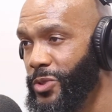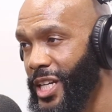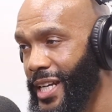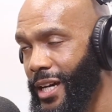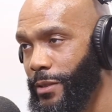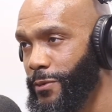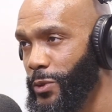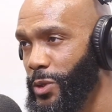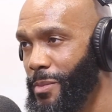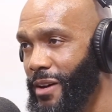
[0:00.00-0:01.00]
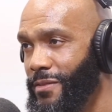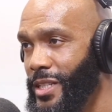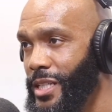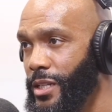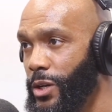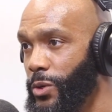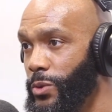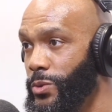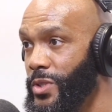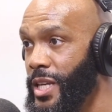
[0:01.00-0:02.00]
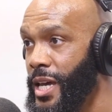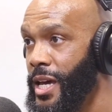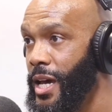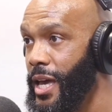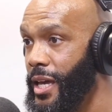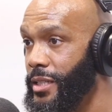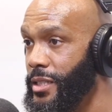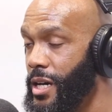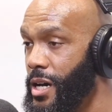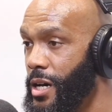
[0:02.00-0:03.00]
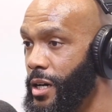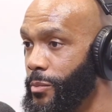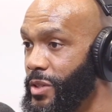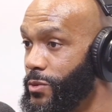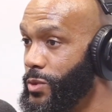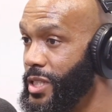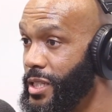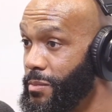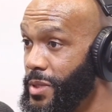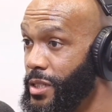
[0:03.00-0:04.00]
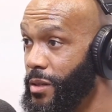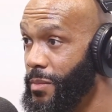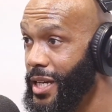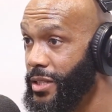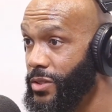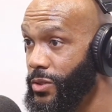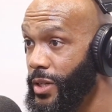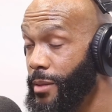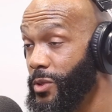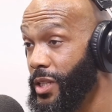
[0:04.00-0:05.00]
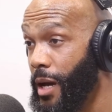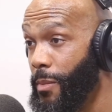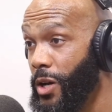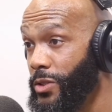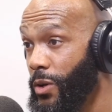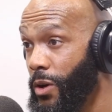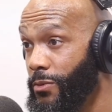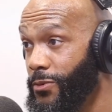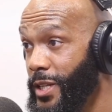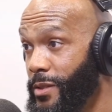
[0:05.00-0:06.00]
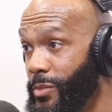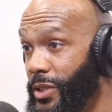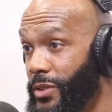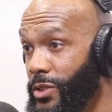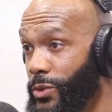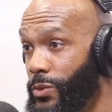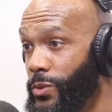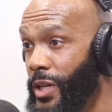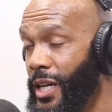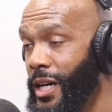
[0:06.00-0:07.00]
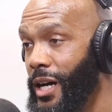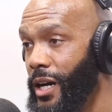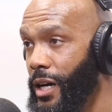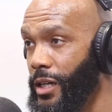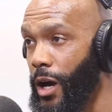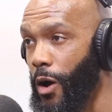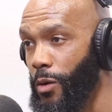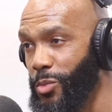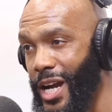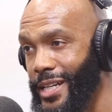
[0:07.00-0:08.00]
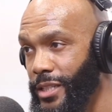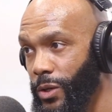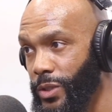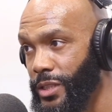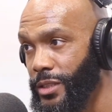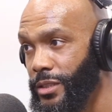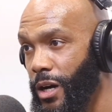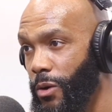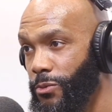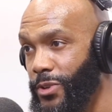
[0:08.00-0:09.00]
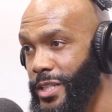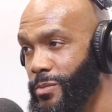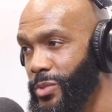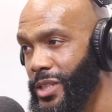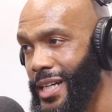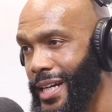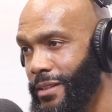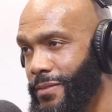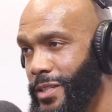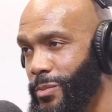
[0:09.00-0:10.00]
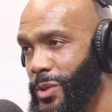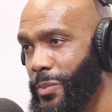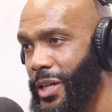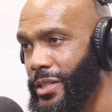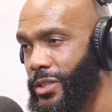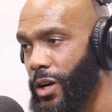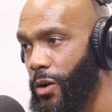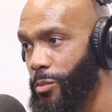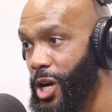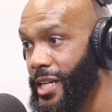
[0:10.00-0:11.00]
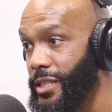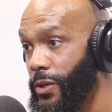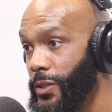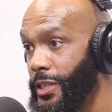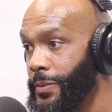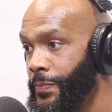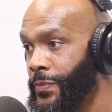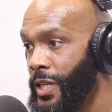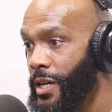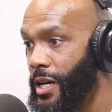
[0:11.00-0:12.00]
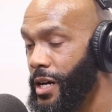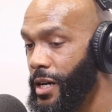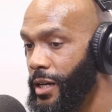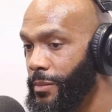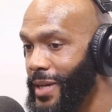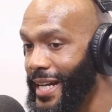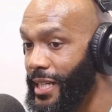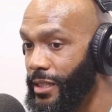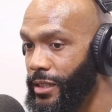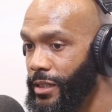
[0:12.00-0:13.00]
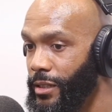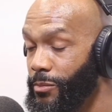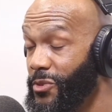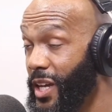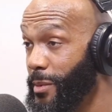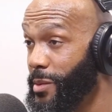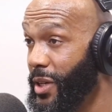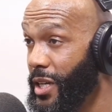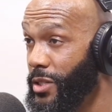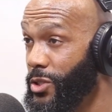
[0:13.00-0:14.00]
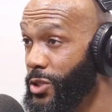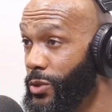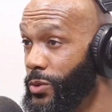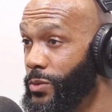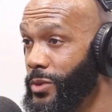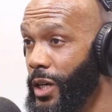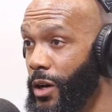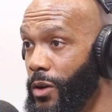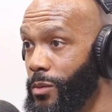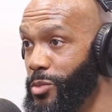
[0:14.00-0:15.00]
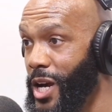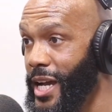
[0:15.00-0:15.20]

check out a few of my videos. And if you DM me on my Instagram, I'm also on Facebook too. Carl Bright Yoga on Facebook. I got a Facebook page, Carl Bright Yoga. I got a family page too, Carl